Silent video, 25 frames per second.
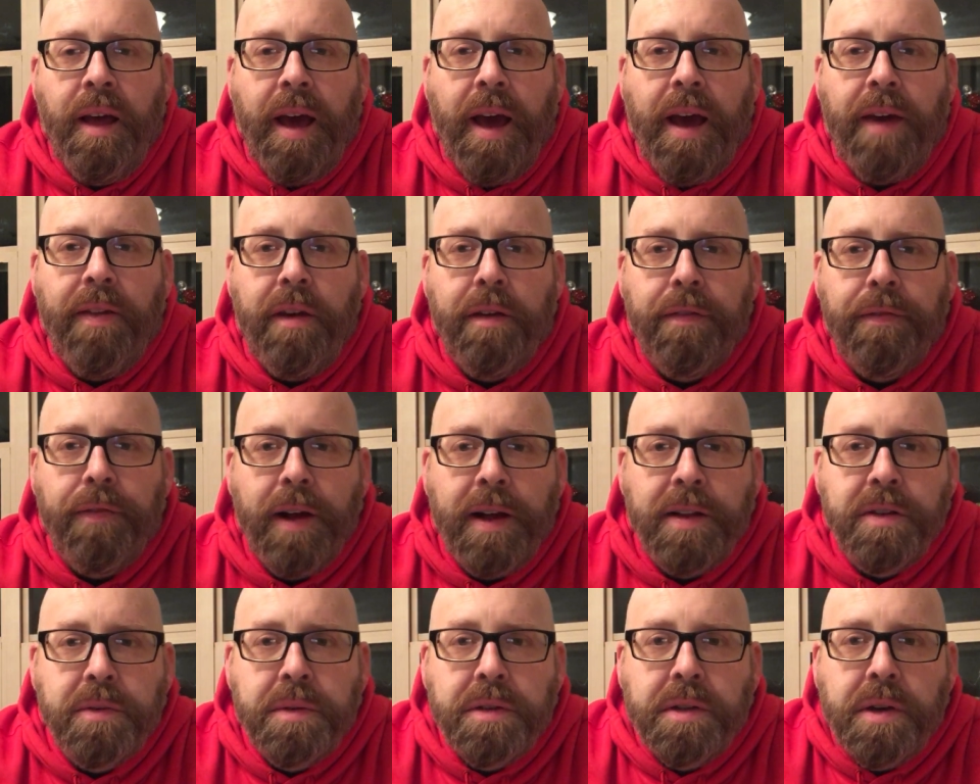Hey there,
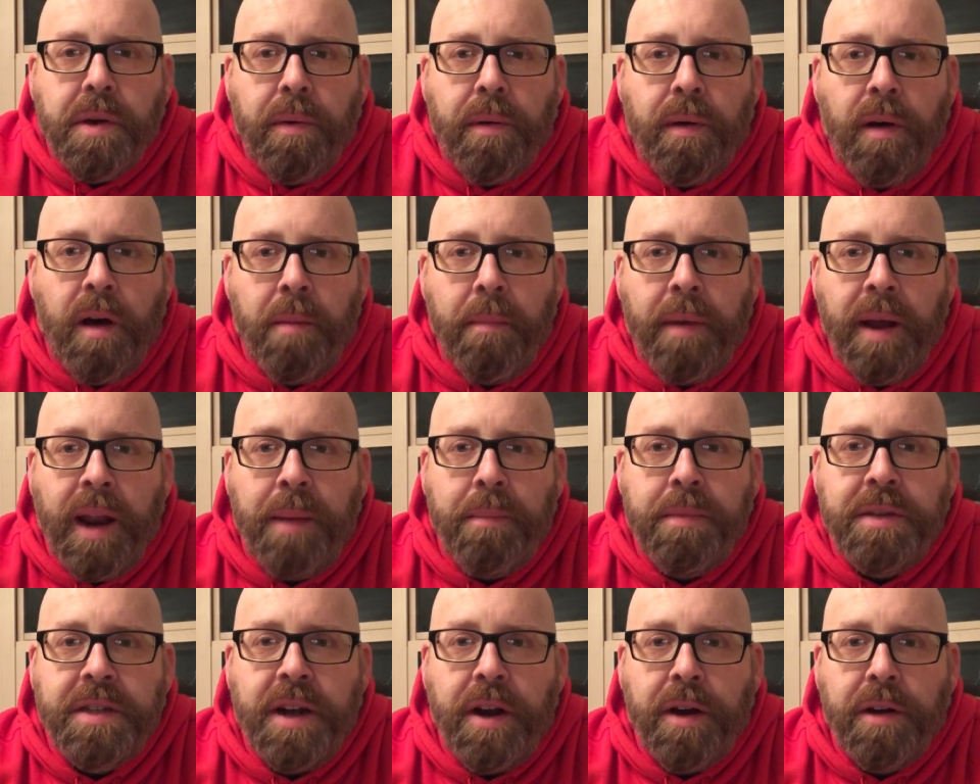friends. What's going on? My
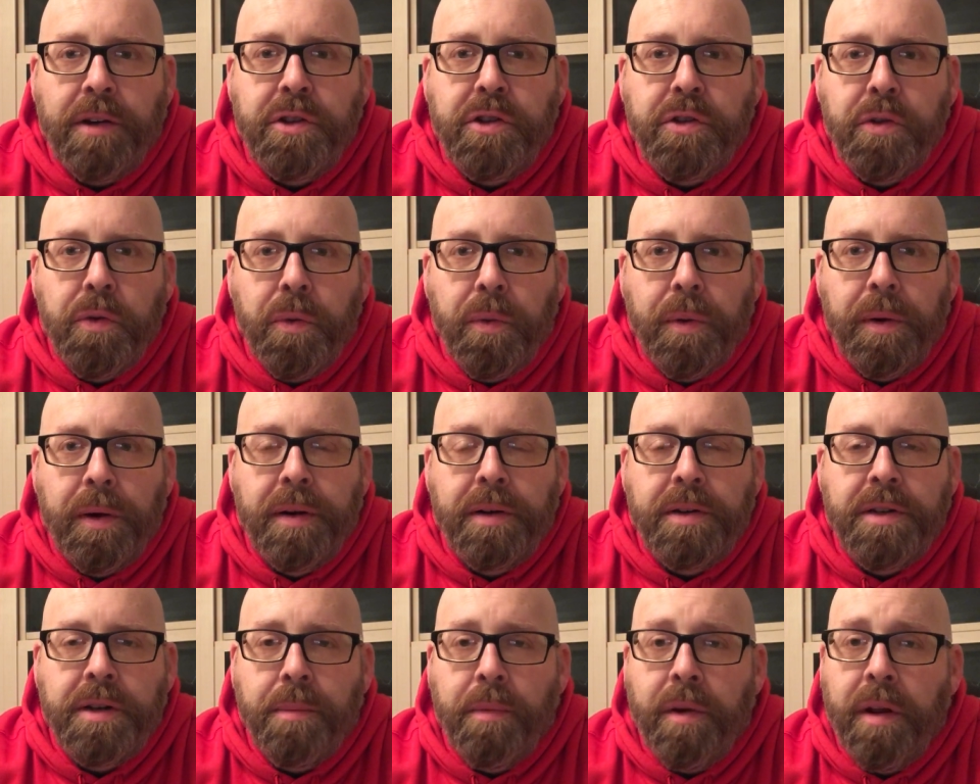name is Eric
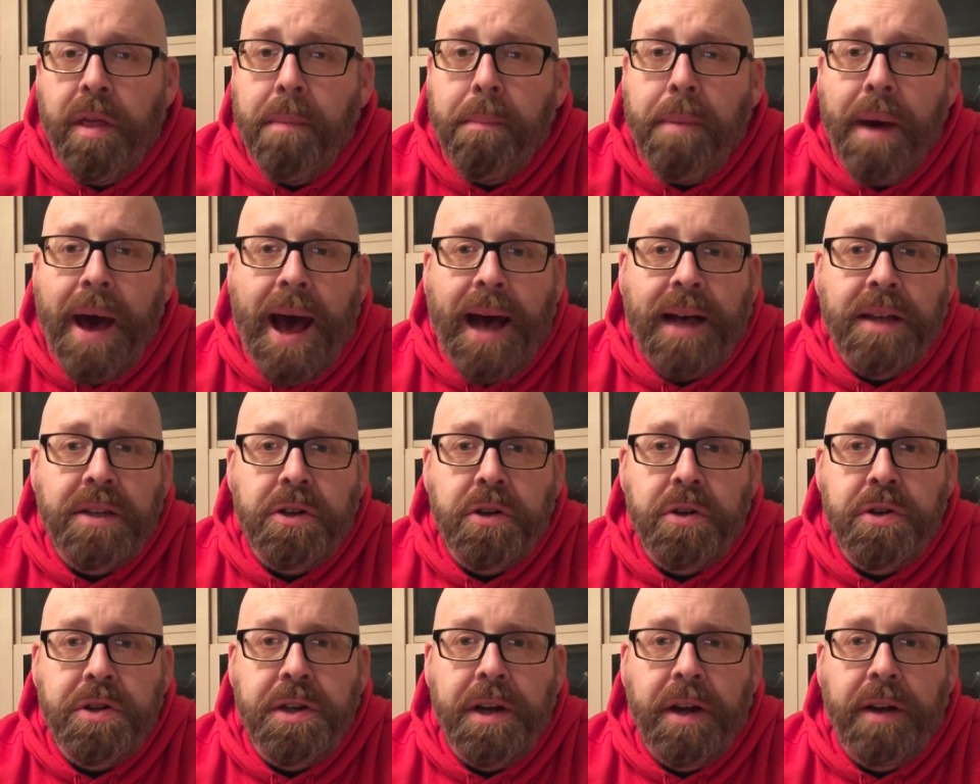George. I'm one of the
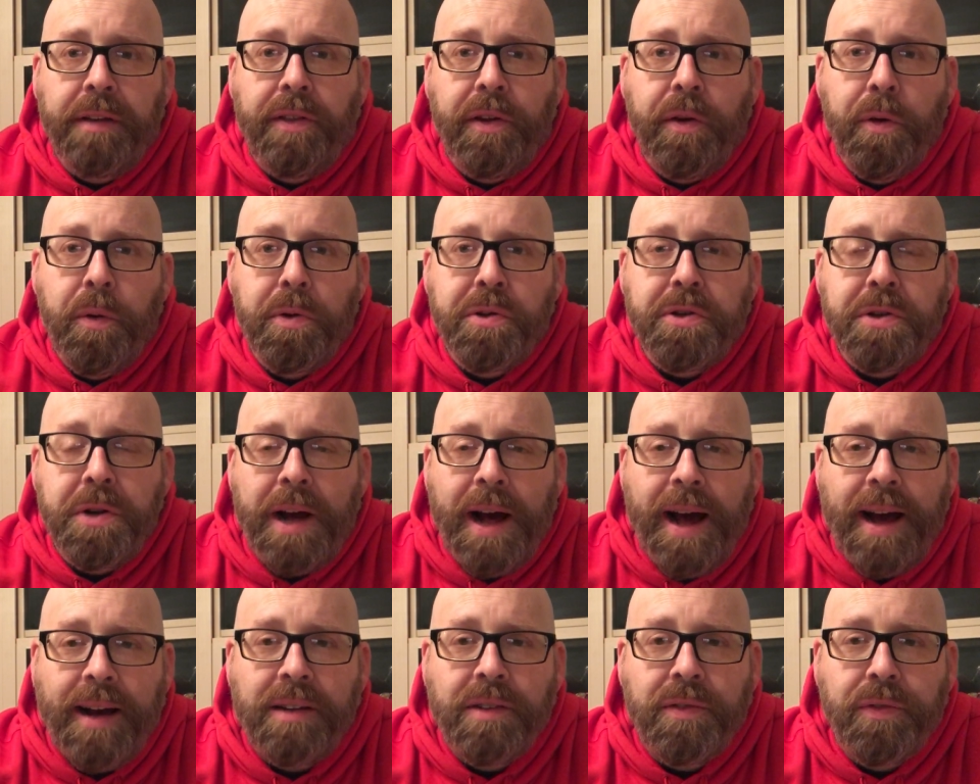pastors here at the Orchard,
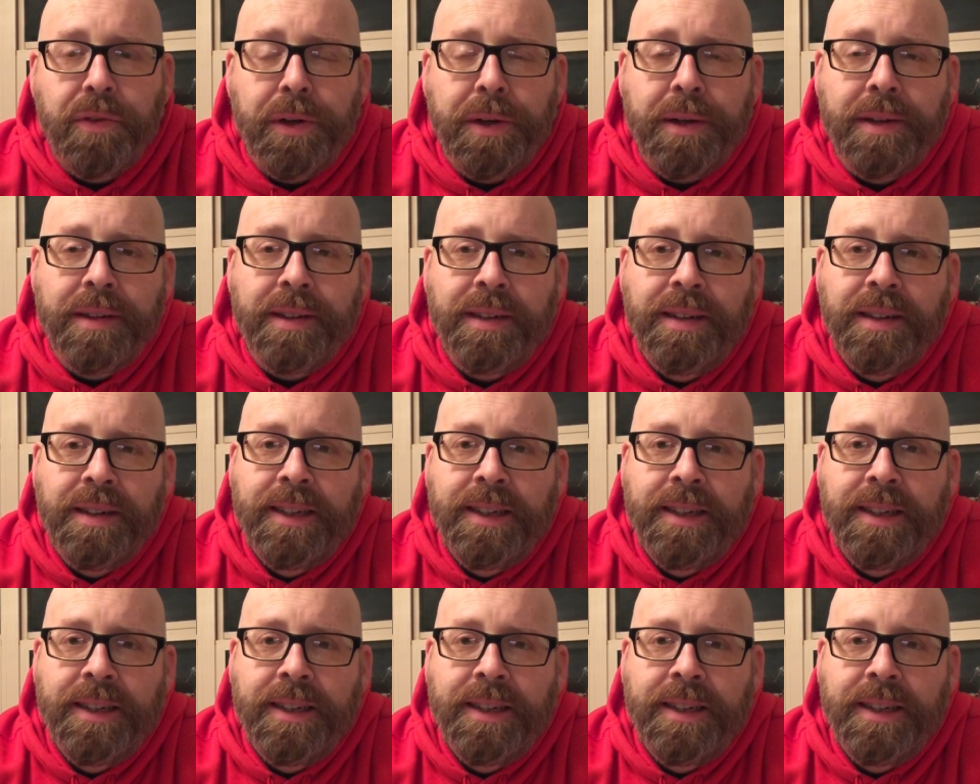Oxford.